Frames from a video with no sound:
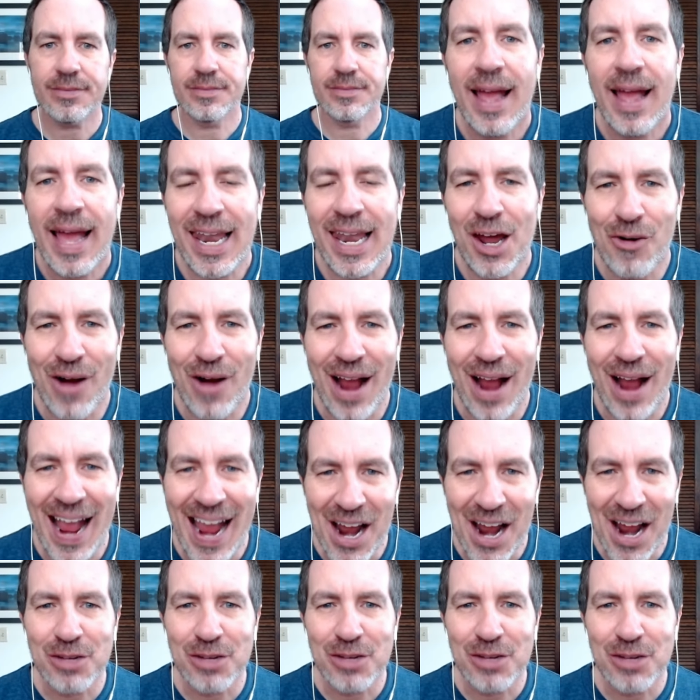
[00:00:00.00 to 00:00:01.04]
Hello,
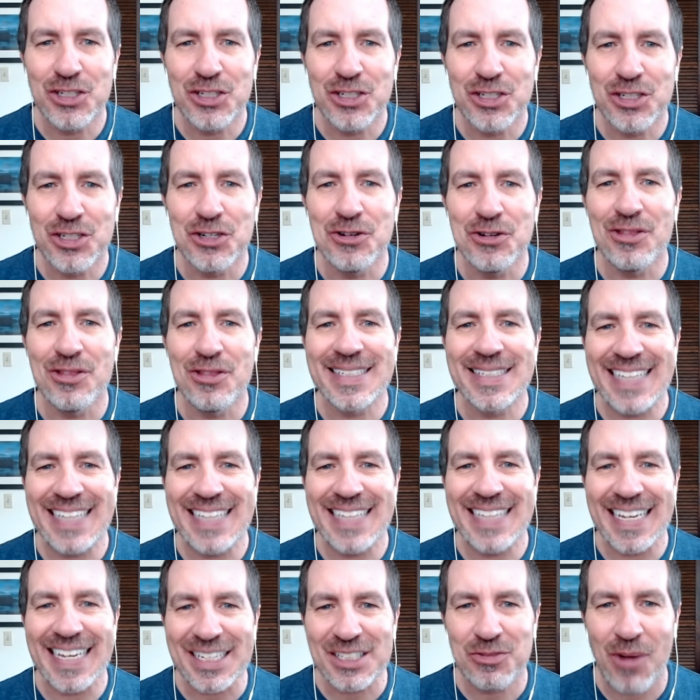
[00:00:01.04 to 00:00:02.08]
and welcome to The
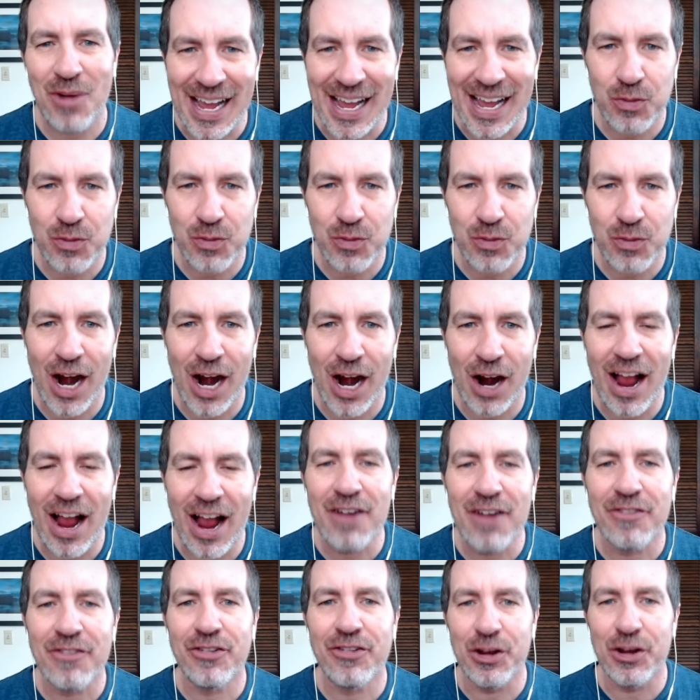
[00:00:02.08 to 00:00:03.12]
Six Ways, where
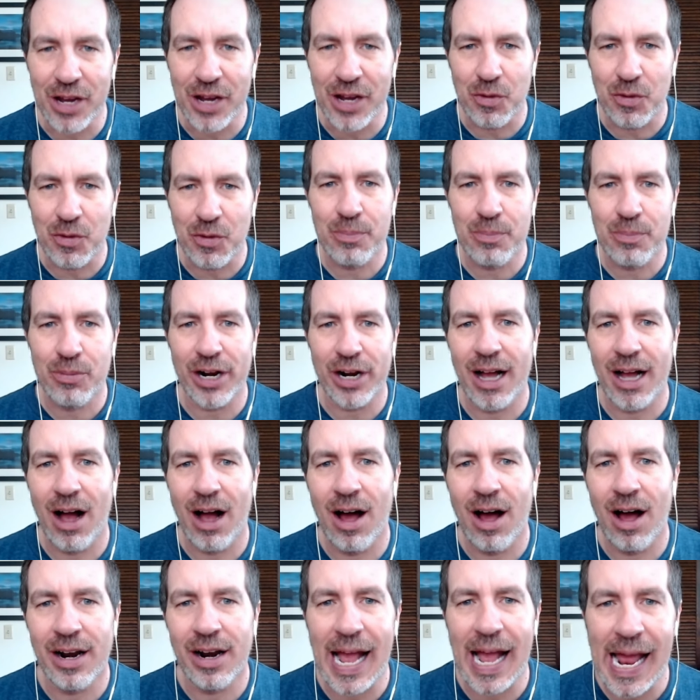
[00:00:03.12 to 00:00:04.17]
every week we bring
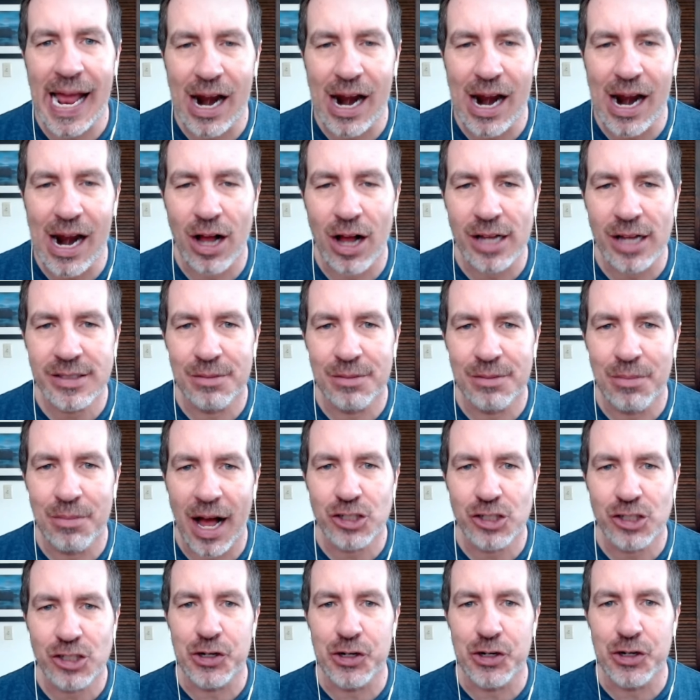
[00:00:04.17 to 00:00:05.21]
on an awesome
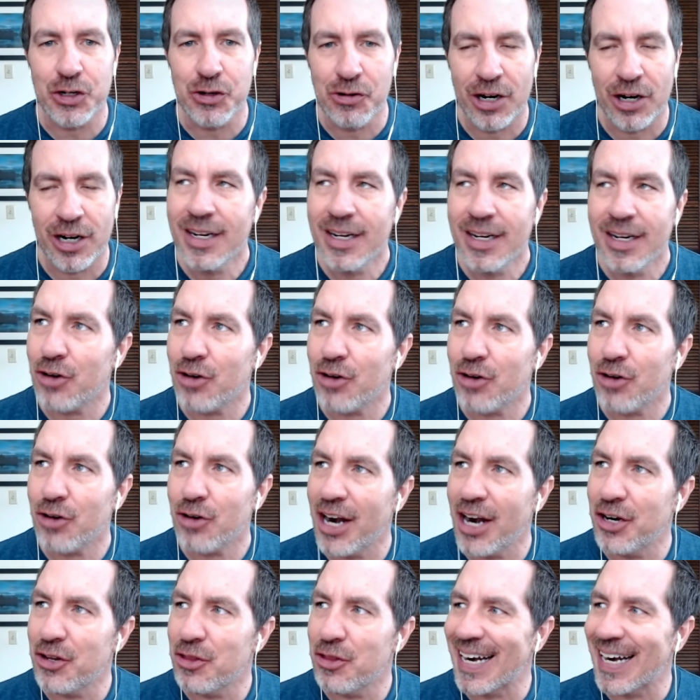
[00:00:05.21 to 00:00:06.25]
entrepreneur. I'm trying to
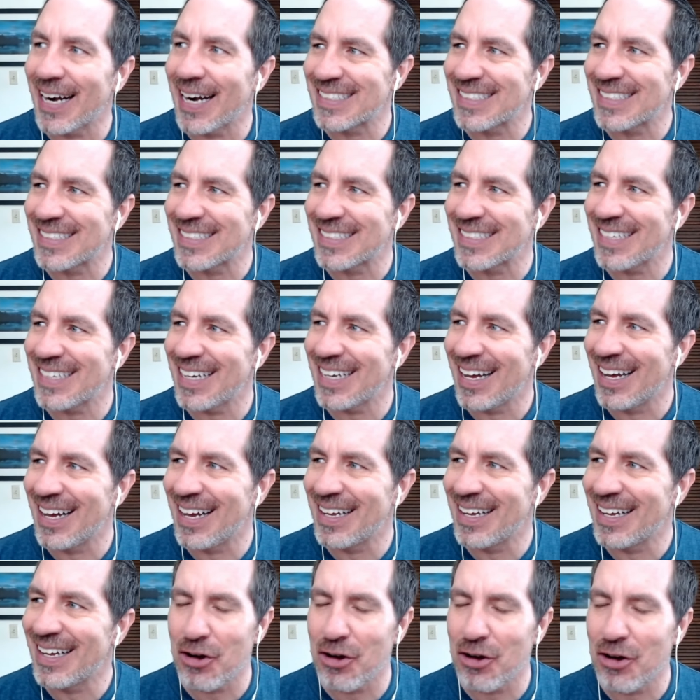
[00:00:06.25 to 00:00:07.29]
do the
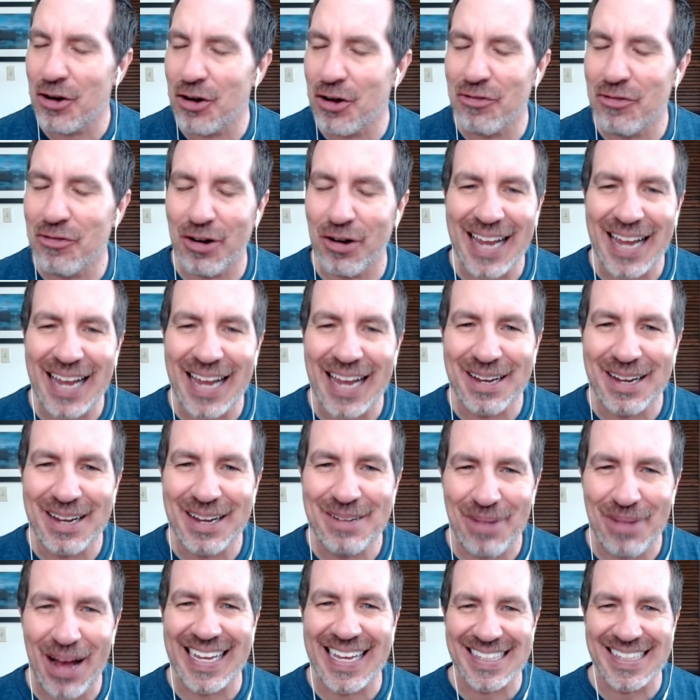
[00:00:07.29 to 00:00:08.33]
podcast intro from my
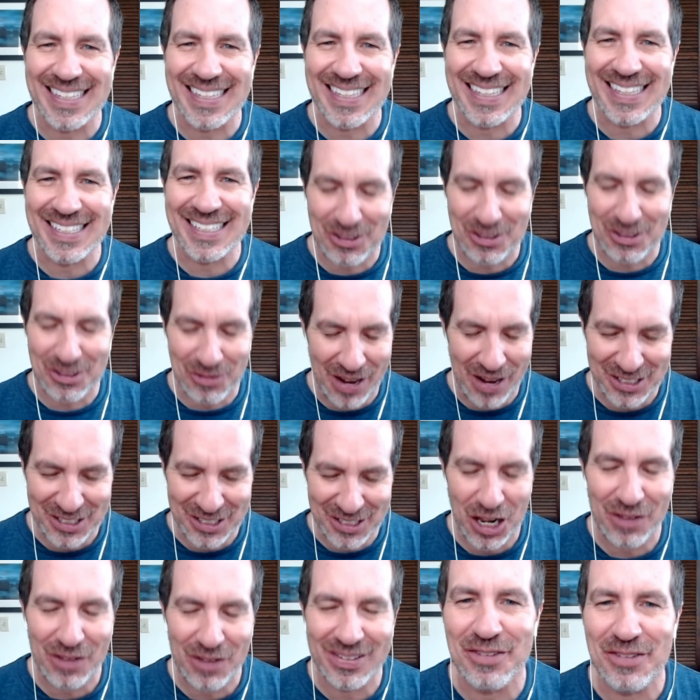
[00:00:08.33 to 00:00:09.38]
podcast, The Six Ways, and
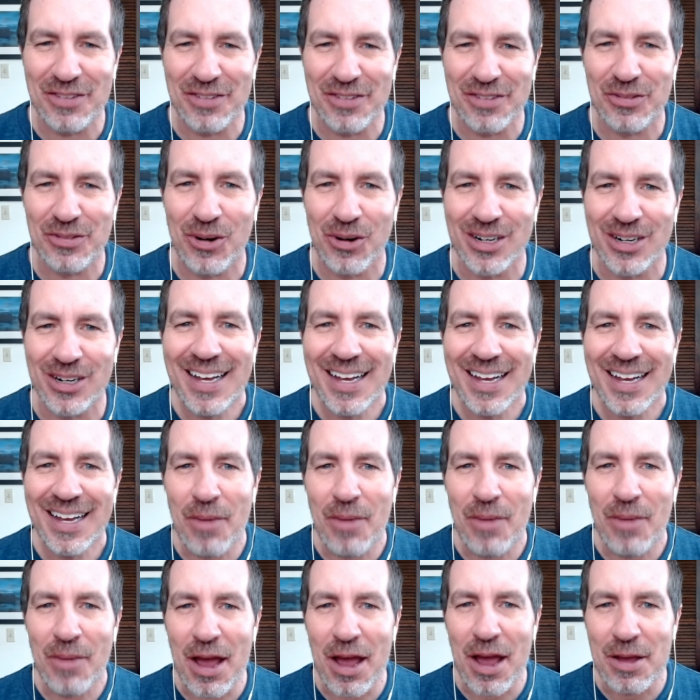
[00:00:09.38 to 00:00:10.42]
all of a sudden, of course,
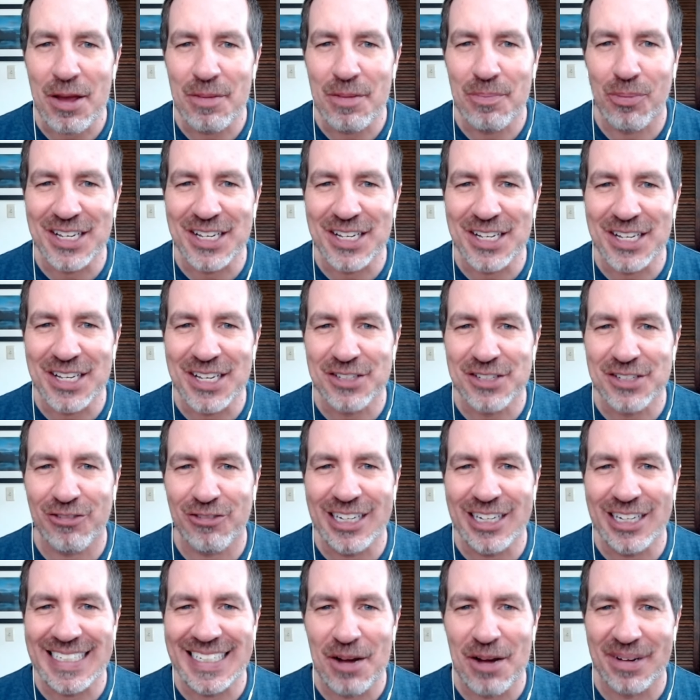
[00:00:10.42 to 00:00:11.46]
my brain is
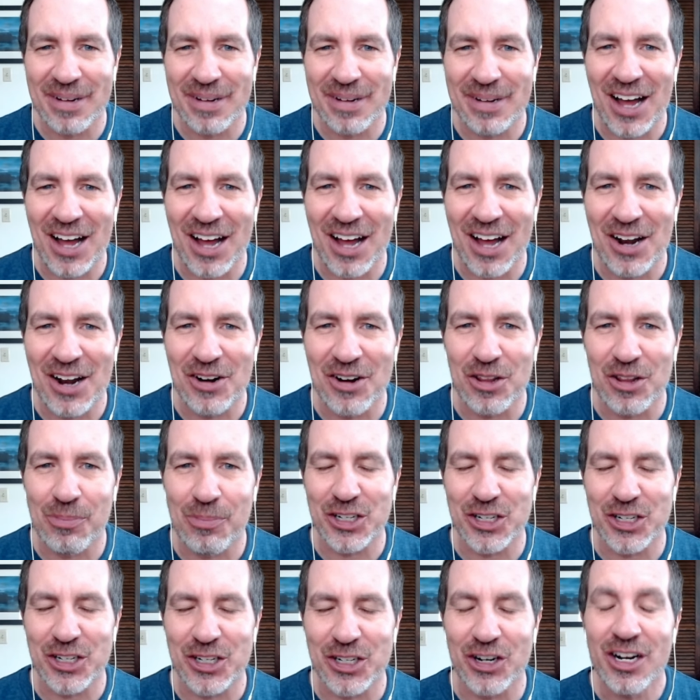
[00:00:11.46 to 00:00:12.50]
freezing up under the
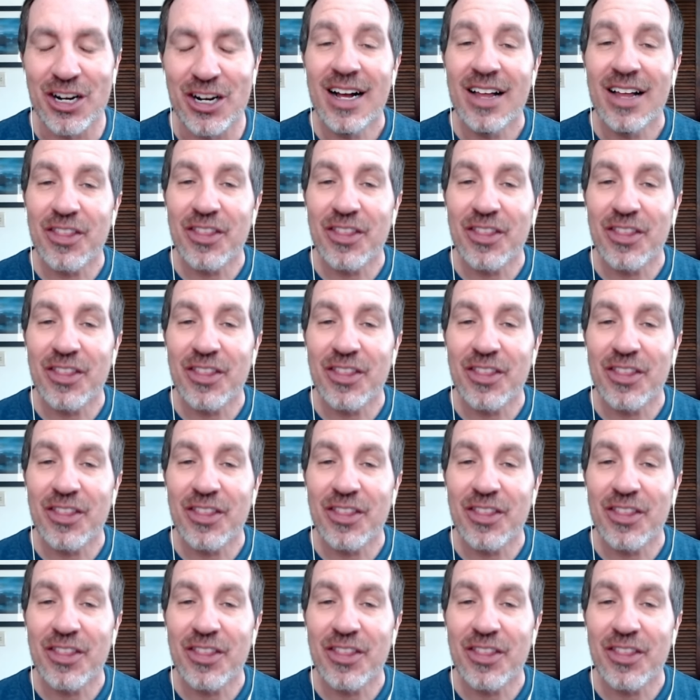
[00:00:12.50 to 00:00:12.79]
pressure.